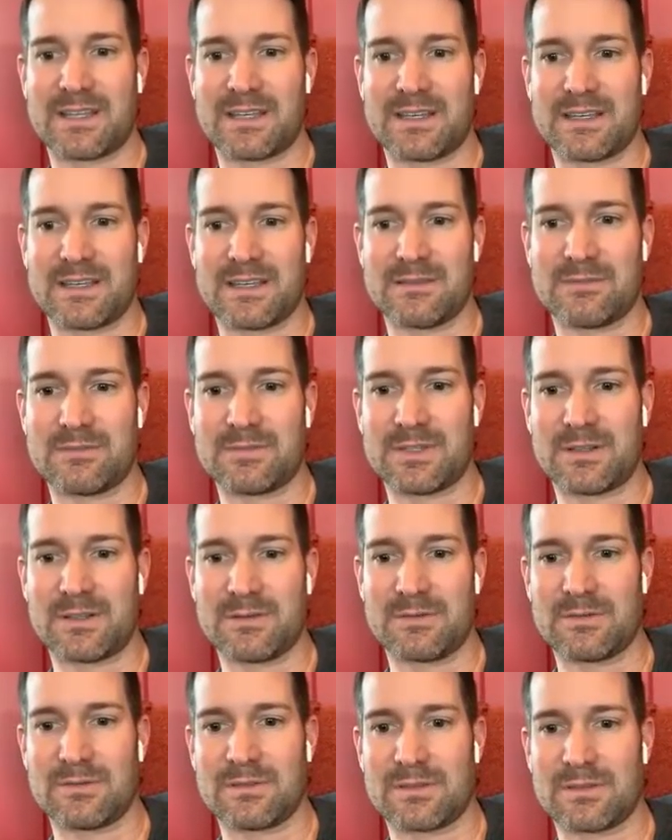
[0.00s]

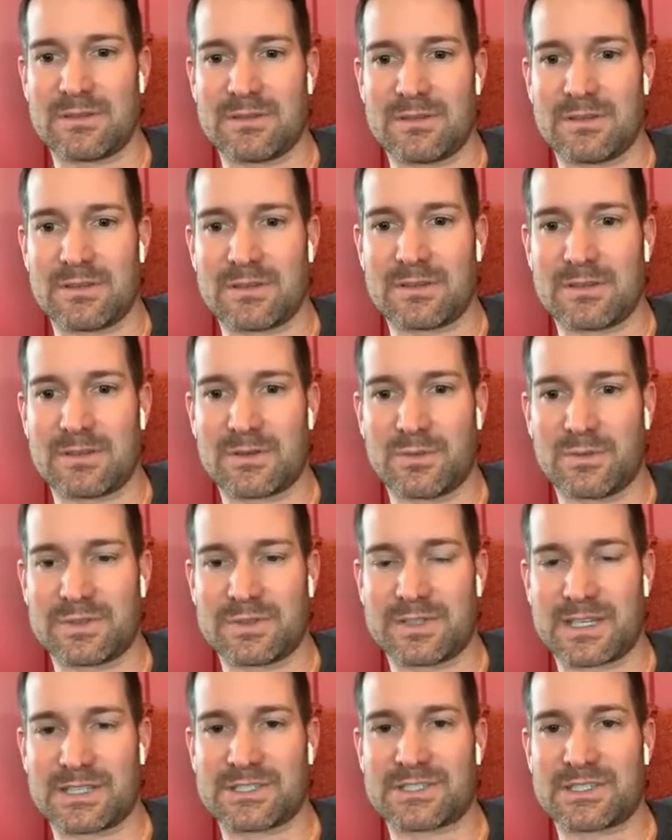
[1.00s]
the cool
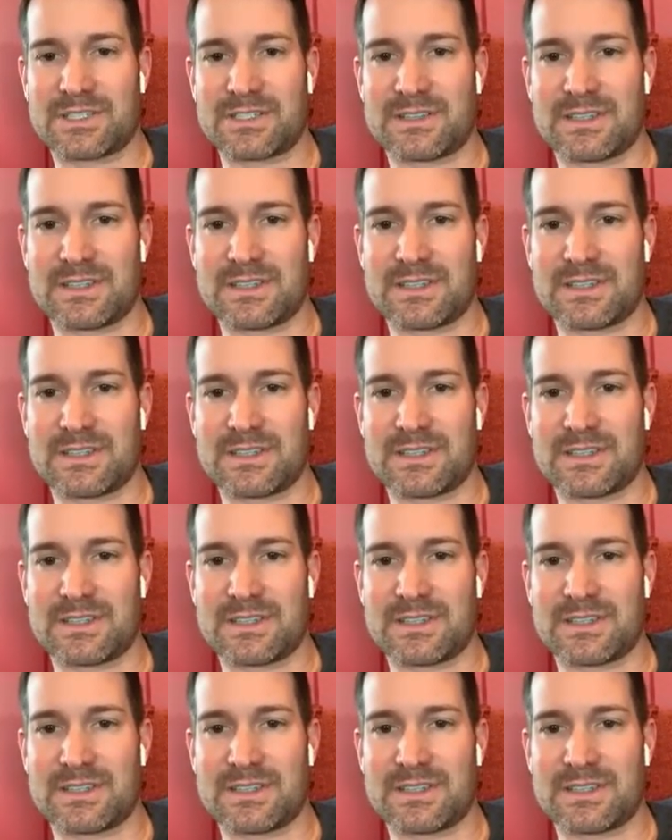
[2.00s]
tech shit